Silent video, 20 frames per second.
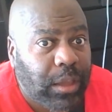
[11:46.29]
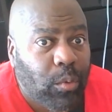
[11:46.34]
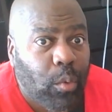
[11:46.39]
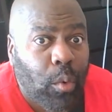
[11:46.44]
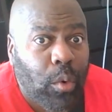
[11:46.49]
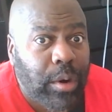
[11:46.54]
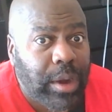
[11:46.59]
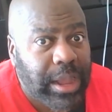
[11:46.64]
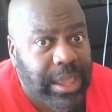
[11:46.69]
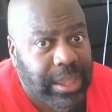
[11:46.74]

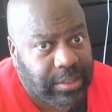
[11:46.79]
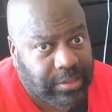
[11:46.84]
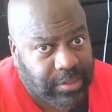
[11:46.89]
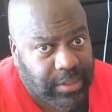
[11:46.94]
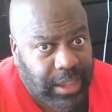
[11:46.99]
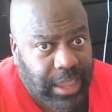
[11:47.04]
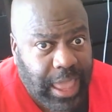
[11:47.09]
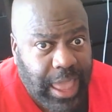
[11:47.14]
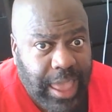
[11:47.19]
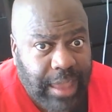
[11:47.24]
Ward hits the
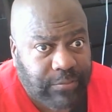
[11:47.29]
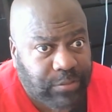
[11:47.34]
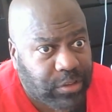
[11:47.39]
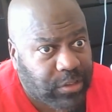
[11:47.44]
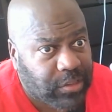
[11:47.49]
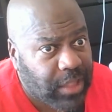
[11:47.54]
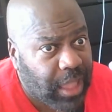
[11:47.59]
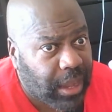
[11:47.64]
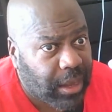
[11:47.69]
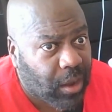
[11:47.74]

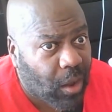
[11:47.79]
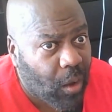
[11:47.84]
canvas, not